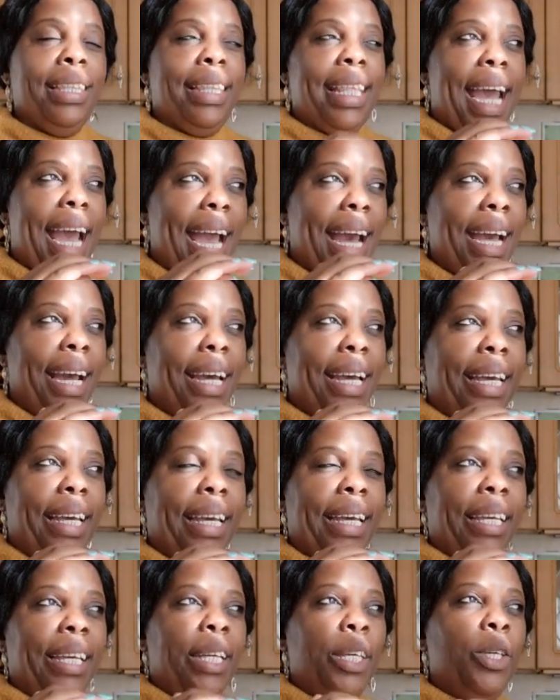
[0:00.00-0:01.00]
that
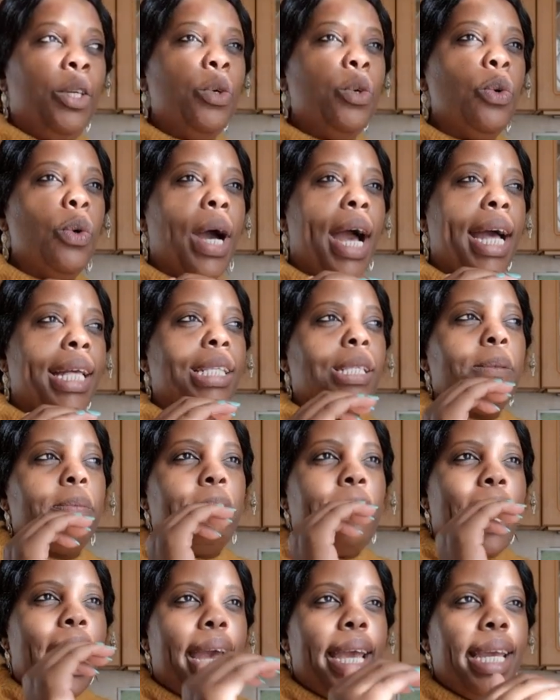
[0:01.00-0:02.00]
you
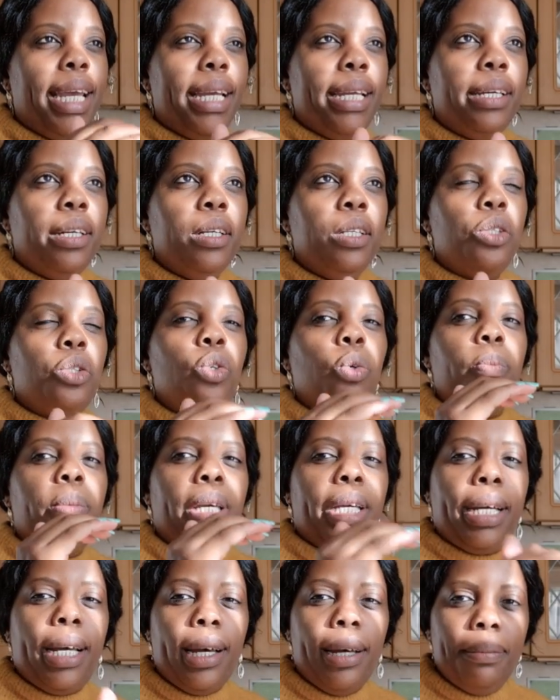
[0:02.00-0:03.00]
aspire to
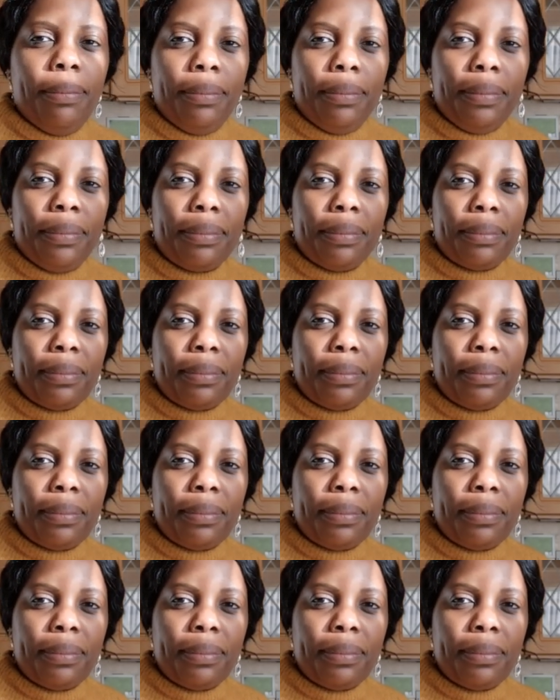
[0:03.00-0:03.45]
become?